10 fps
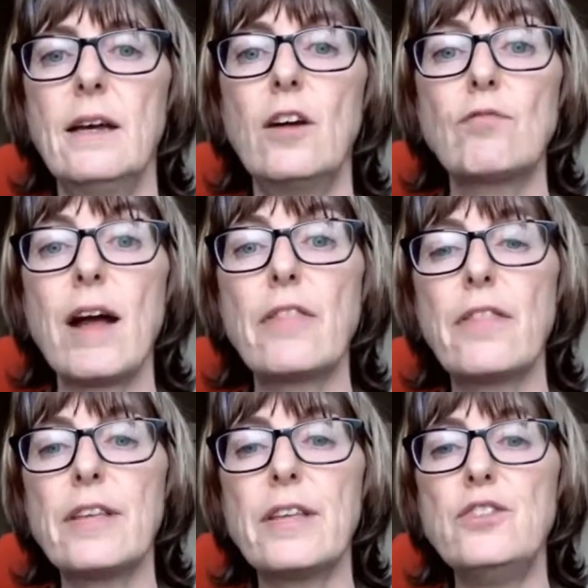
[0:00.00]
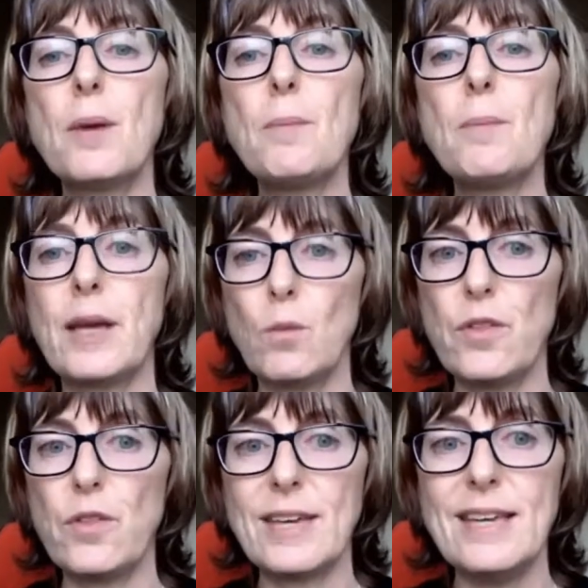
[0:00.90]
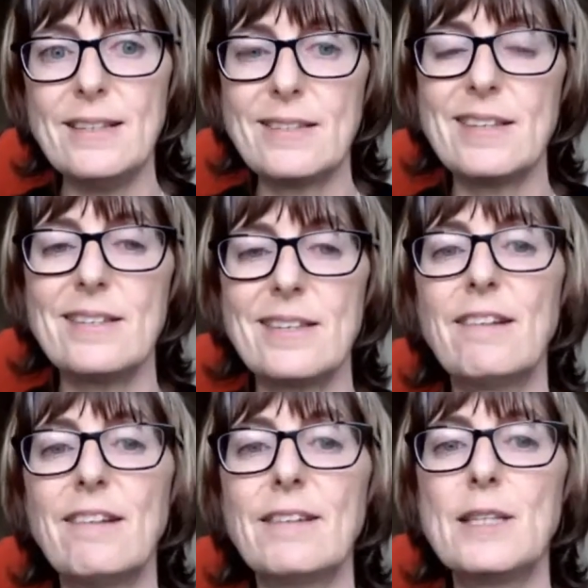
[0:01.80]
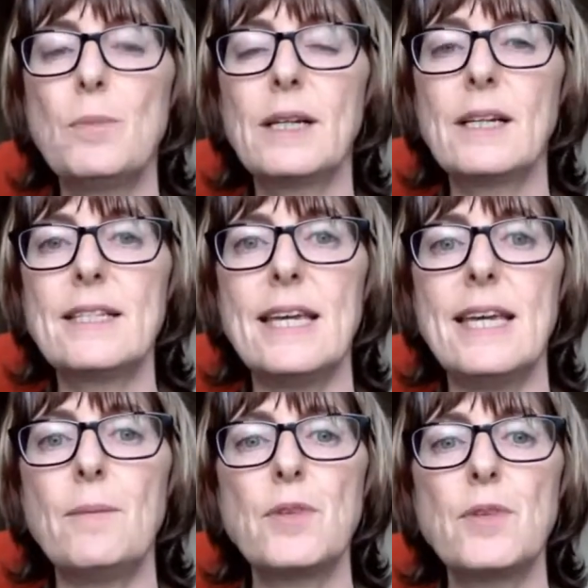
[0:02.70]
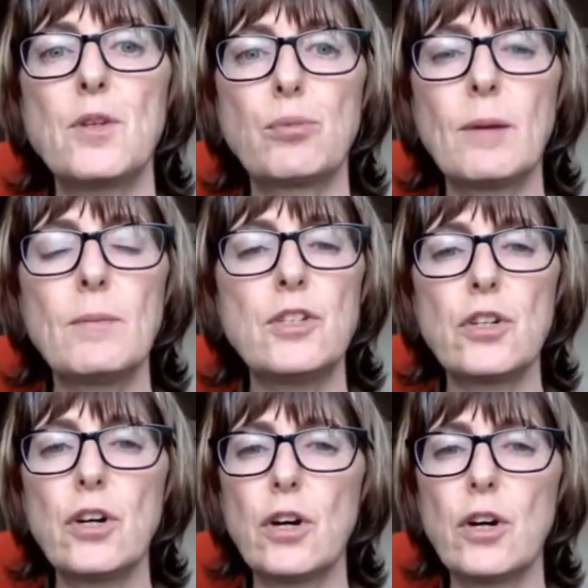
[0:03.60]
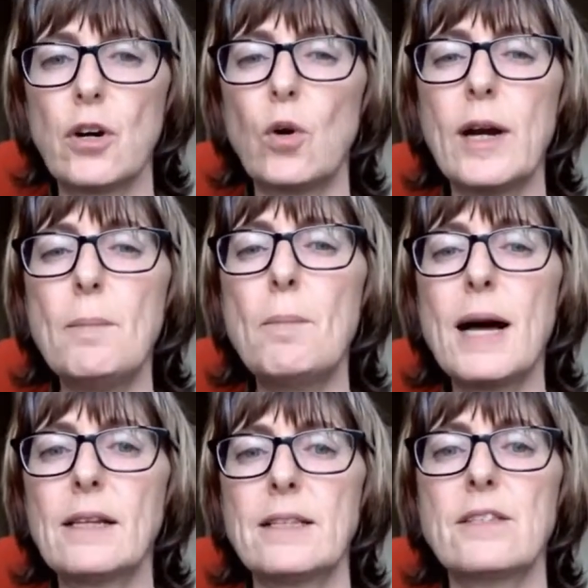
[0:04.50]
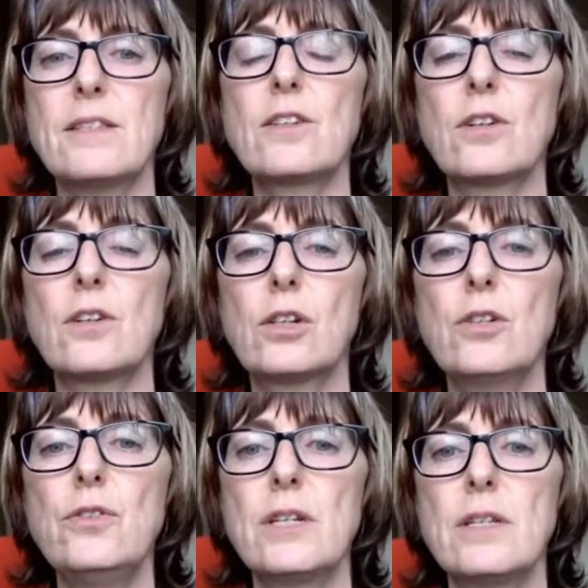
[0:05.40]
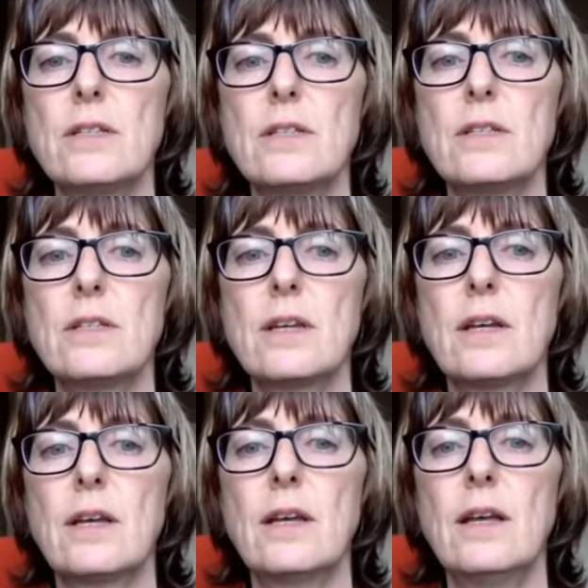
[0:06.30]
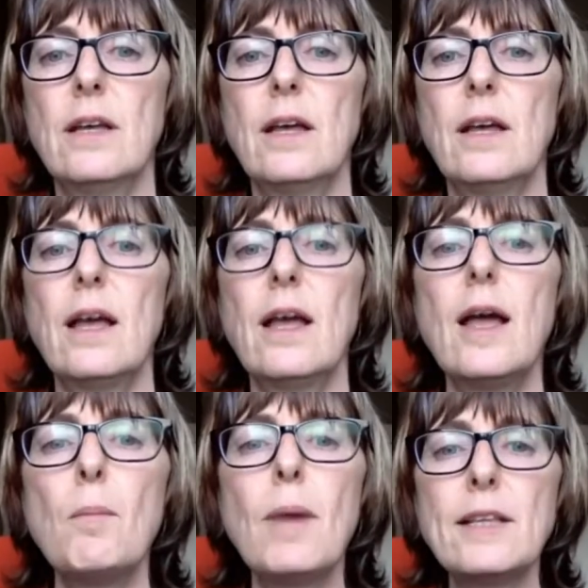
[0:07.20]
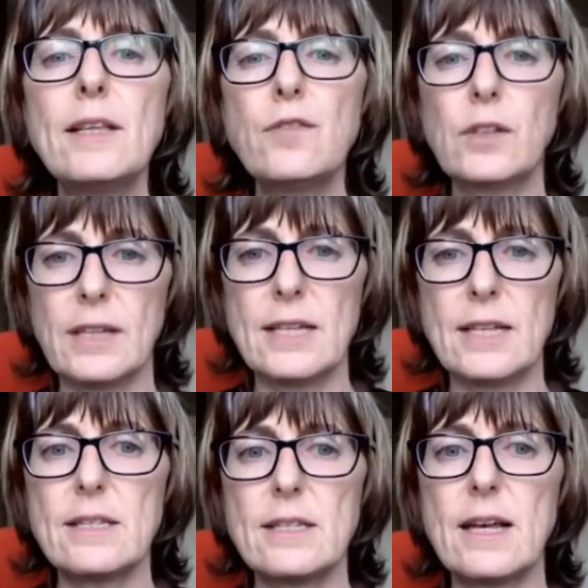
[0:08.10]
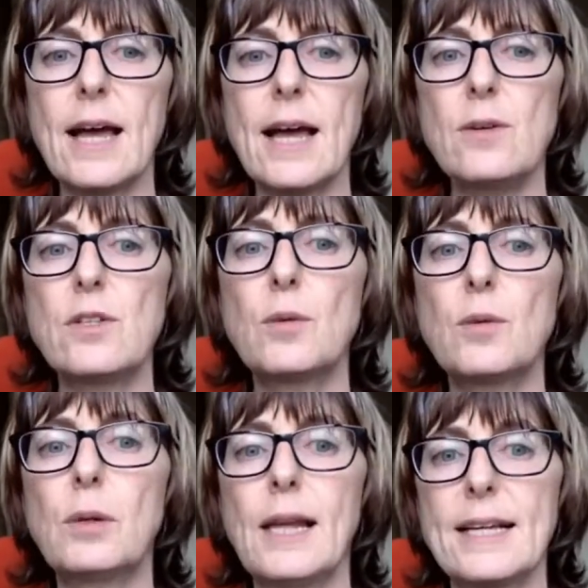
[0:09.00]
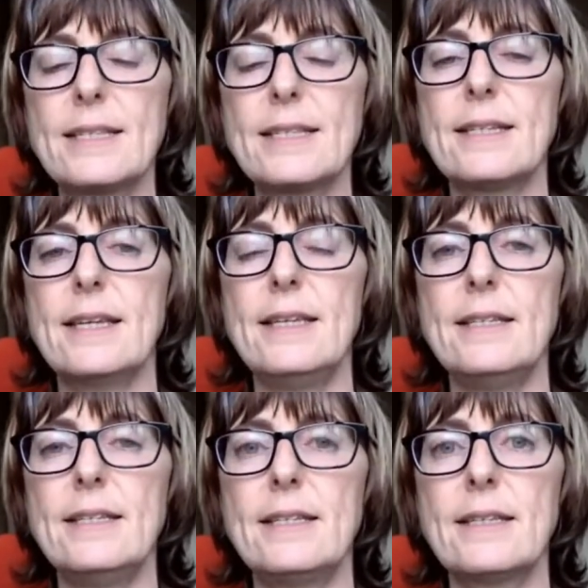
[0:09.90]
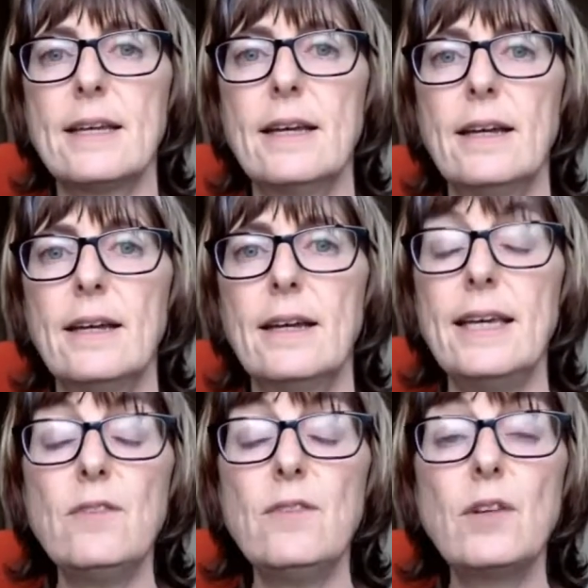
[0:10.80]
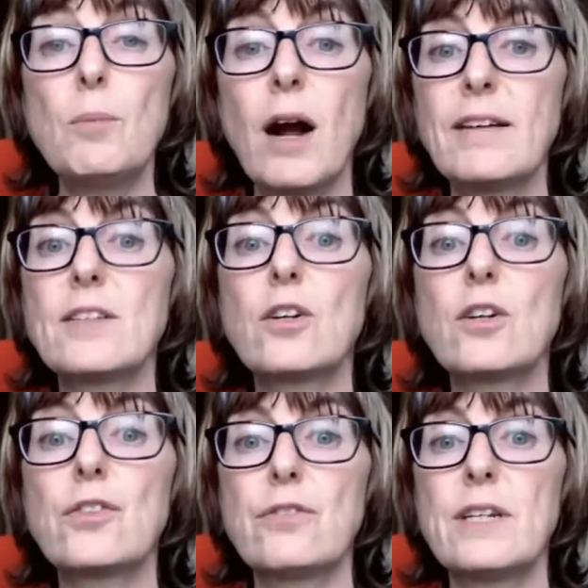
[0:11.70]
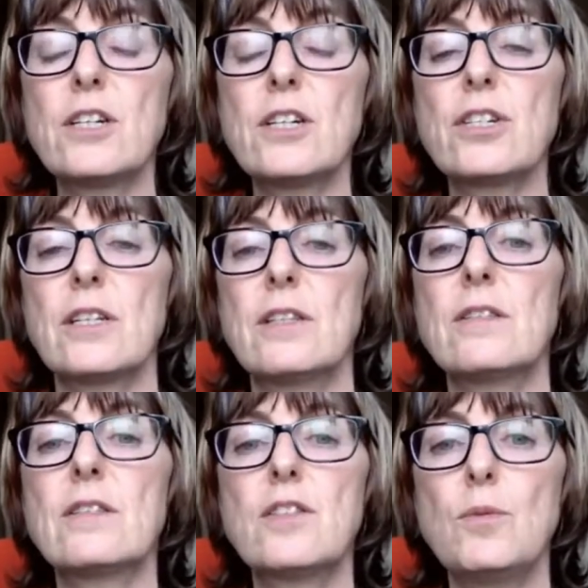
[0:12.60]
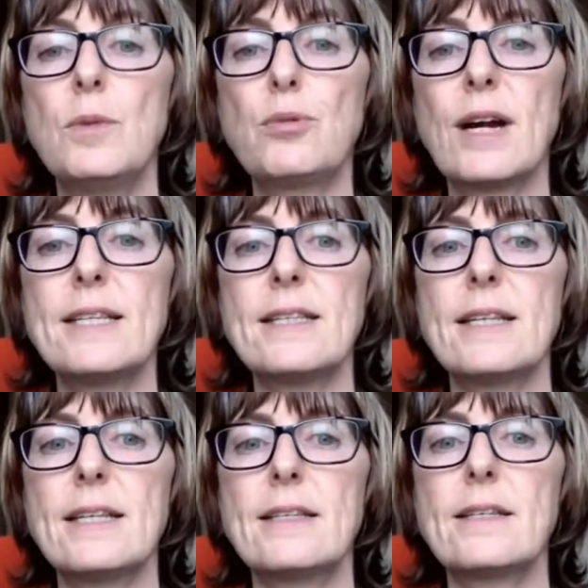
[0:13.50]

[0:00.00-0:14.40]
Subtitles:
rather than jumping with Keats's irritability to premature or imbalanced conclusions. Mindfulness allows complexities, even apparent contradictions, to be present.